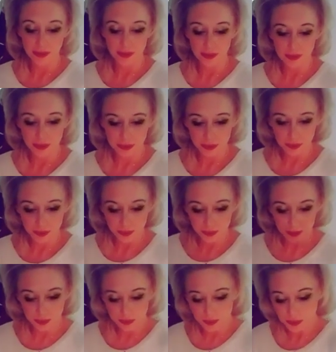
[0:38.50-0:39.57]

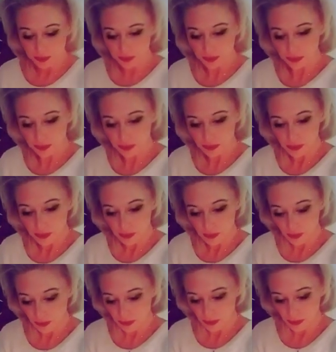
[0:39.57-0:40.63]

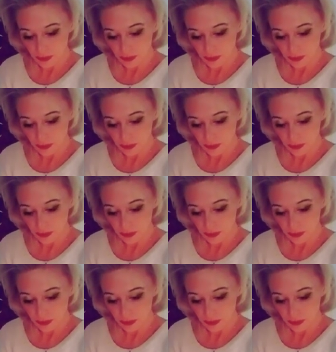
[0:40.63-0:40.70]
[no speech]